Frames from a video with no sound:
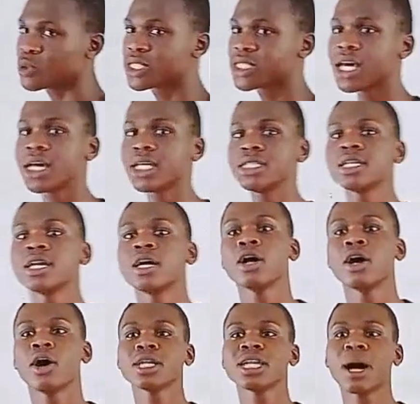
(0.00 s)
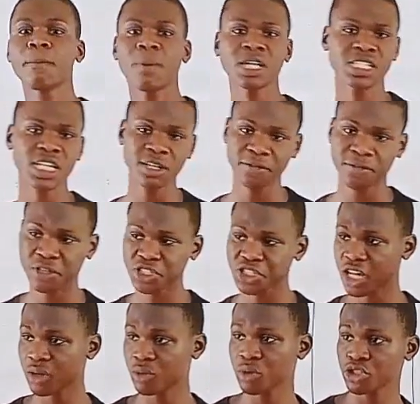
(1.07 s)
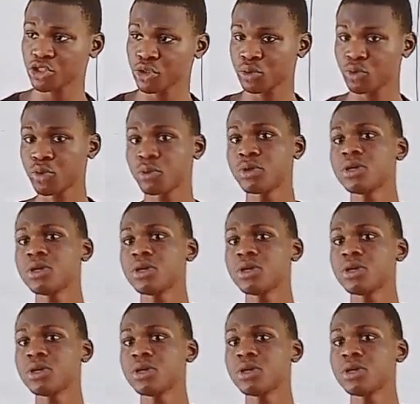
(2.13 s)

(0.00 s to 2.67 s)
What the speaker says: we said under partial differential equation, we'll be